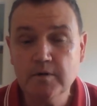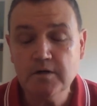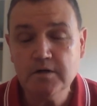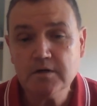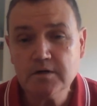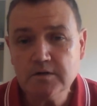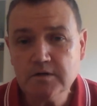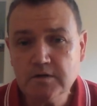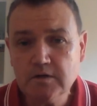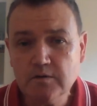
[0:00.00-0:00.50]
And
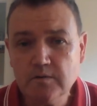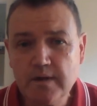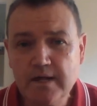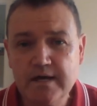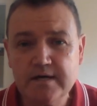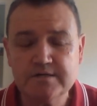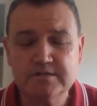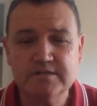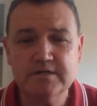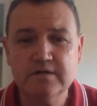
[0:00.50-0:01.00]
you can do
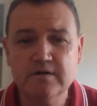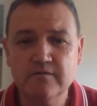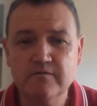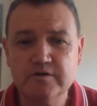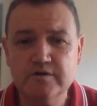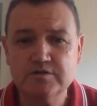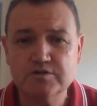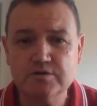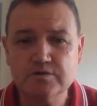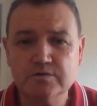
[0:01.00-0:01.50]
that as
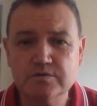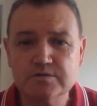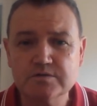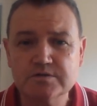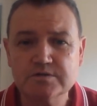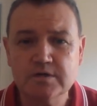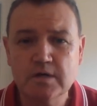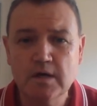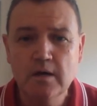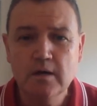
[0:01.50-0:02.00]

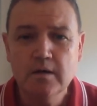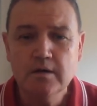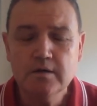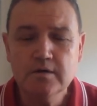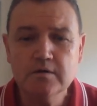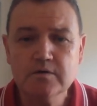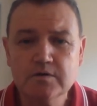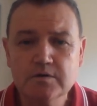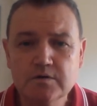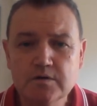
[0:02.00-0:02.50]
individuals,
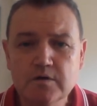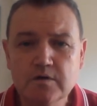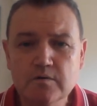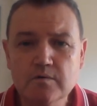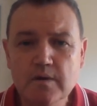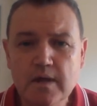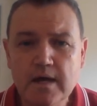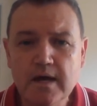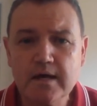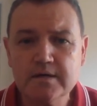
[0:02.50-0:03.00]
you can
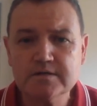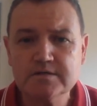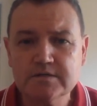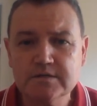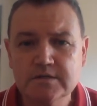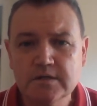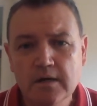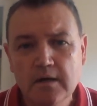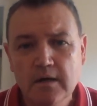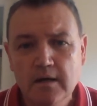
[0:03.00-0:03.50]
do
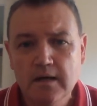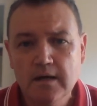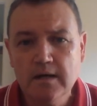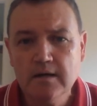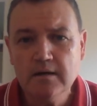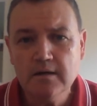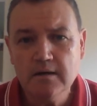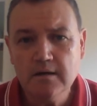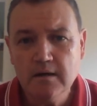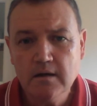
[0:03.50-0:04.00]
that
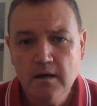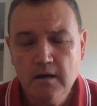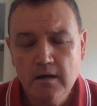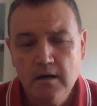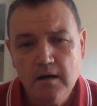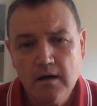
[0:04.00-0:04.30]
in